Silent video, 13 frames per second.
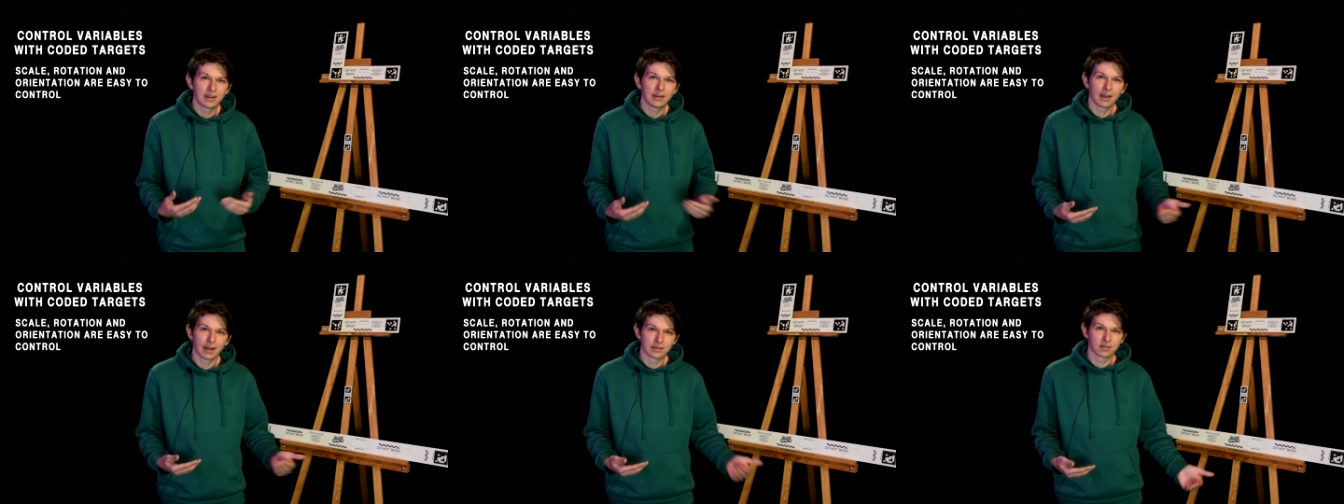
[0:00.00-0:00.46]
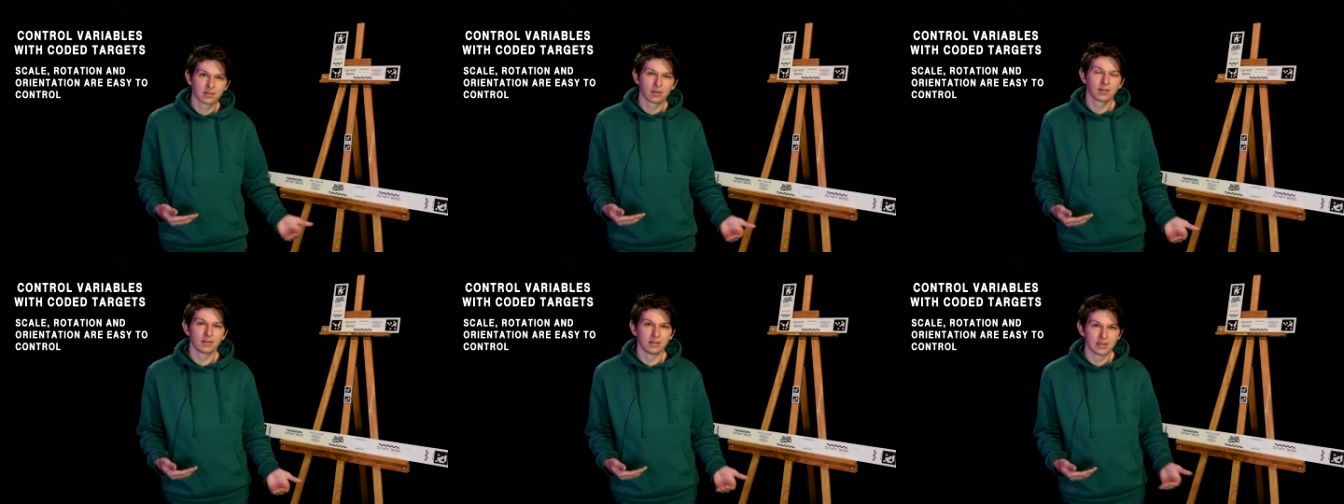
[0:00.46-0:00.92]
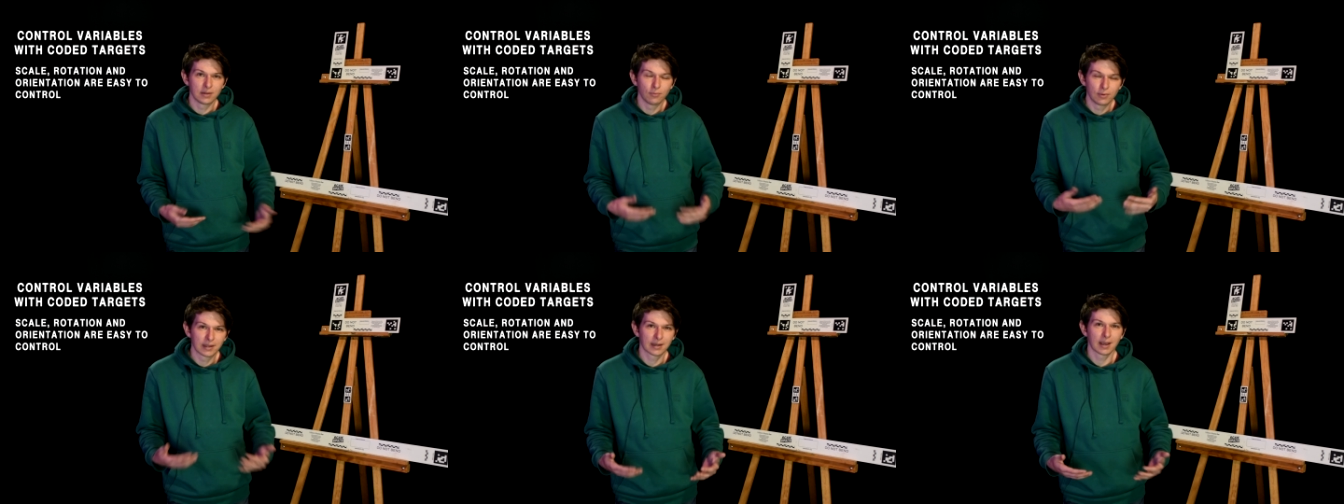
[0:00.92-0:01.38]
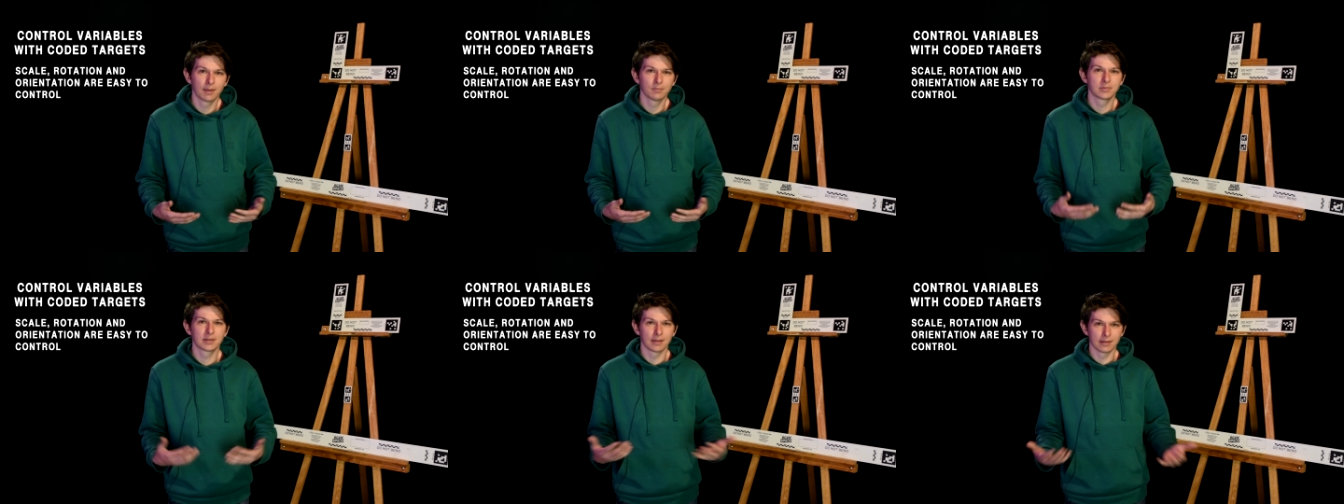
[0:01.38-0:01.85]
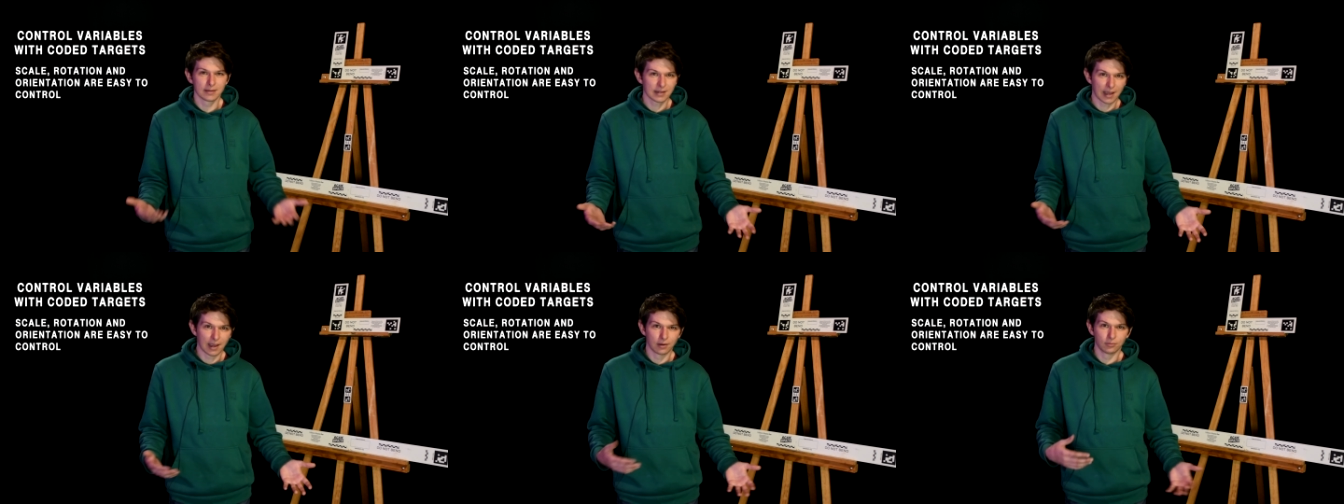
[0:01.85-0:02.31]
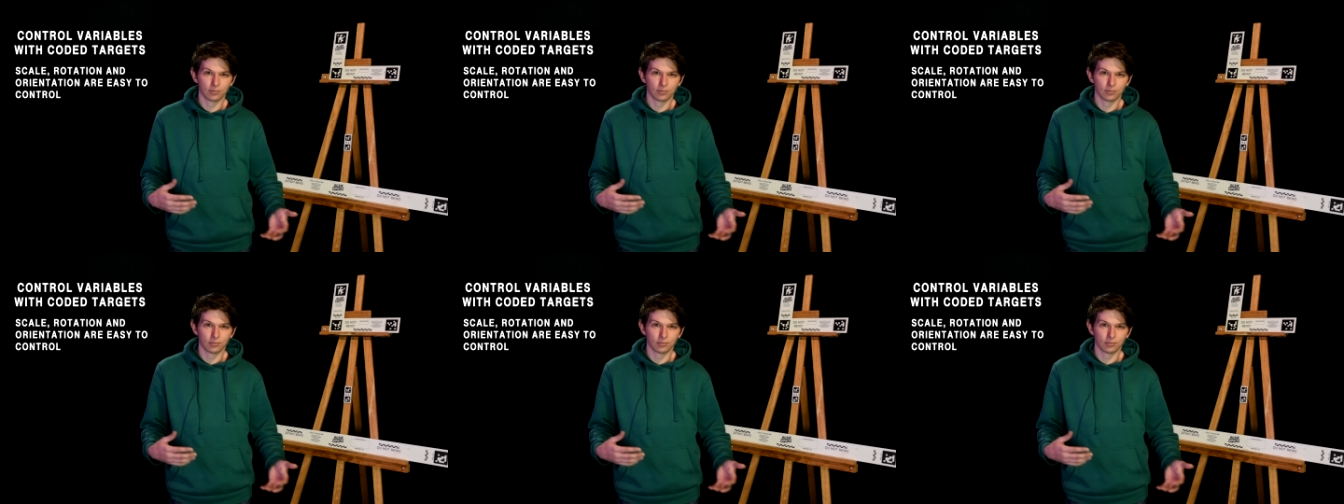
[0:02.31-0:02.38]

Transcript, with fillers: any uncertainty when it comes to the scale,